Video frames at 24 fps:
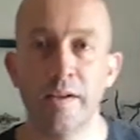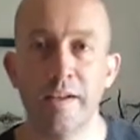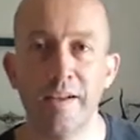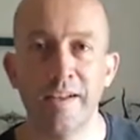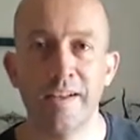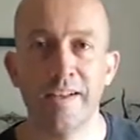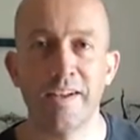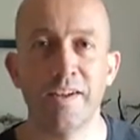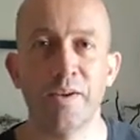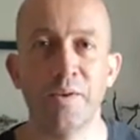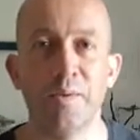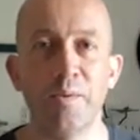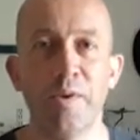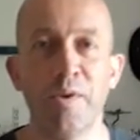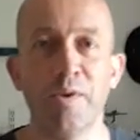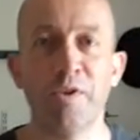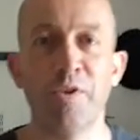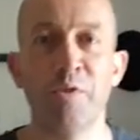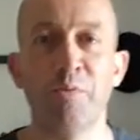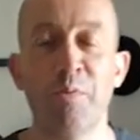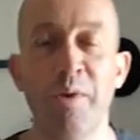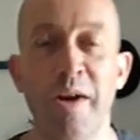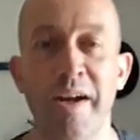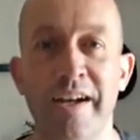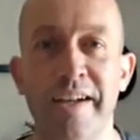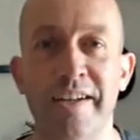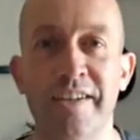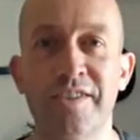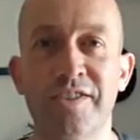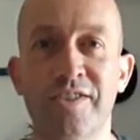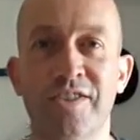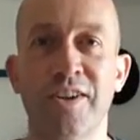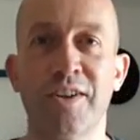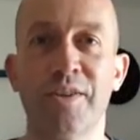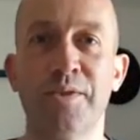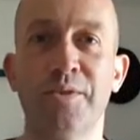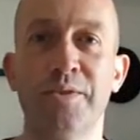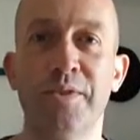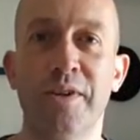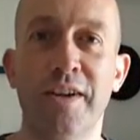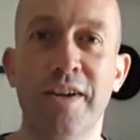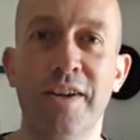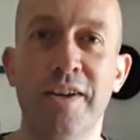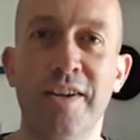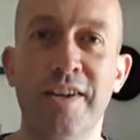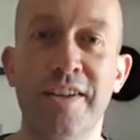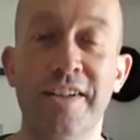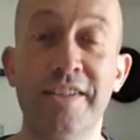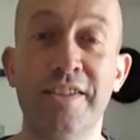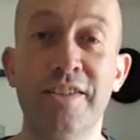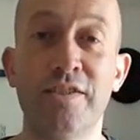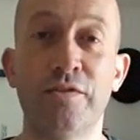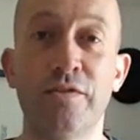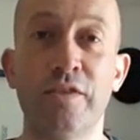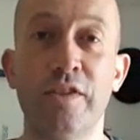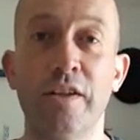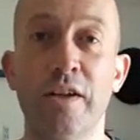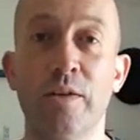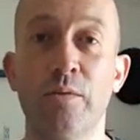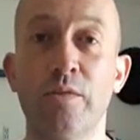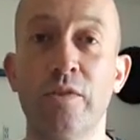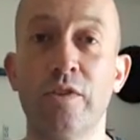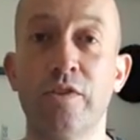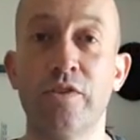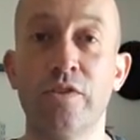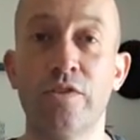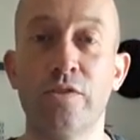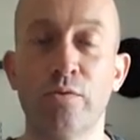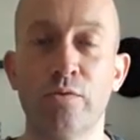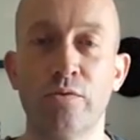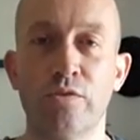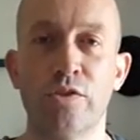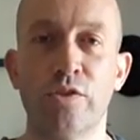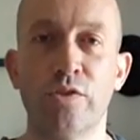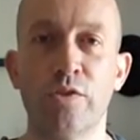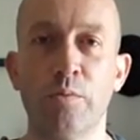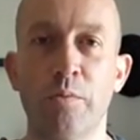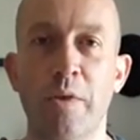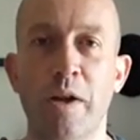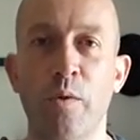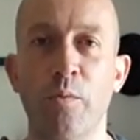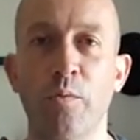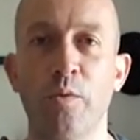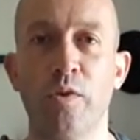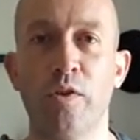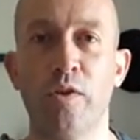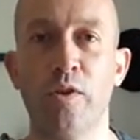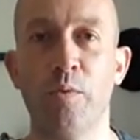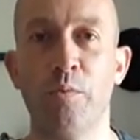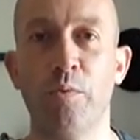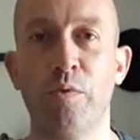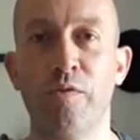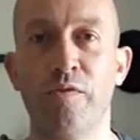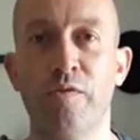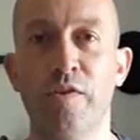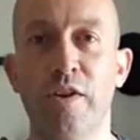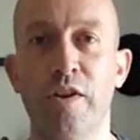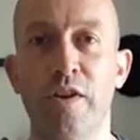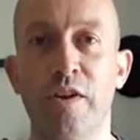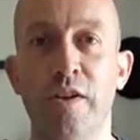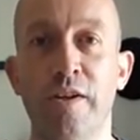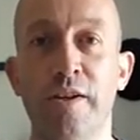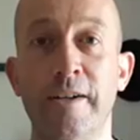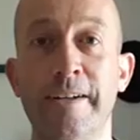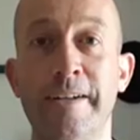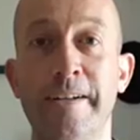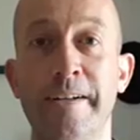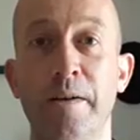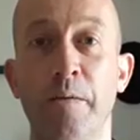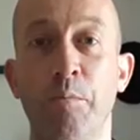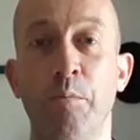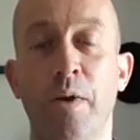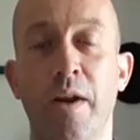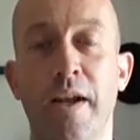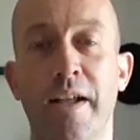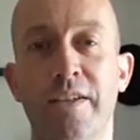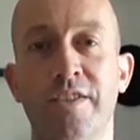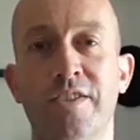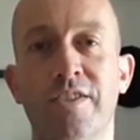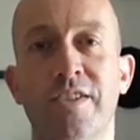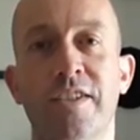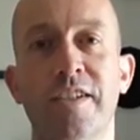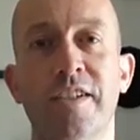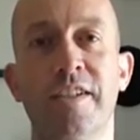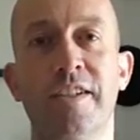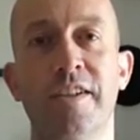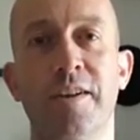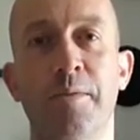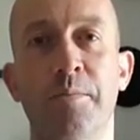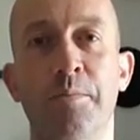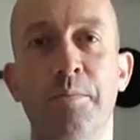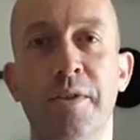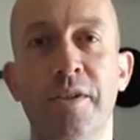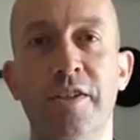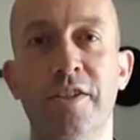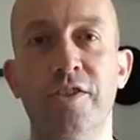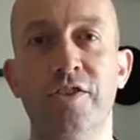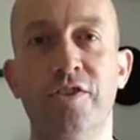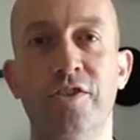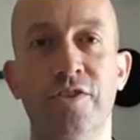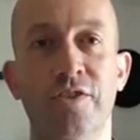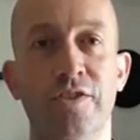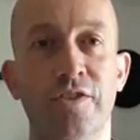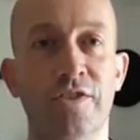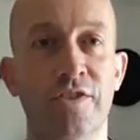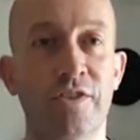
Hello and welcome back. So in this video I wanted to talk to you about why I prefer plastic miniatures.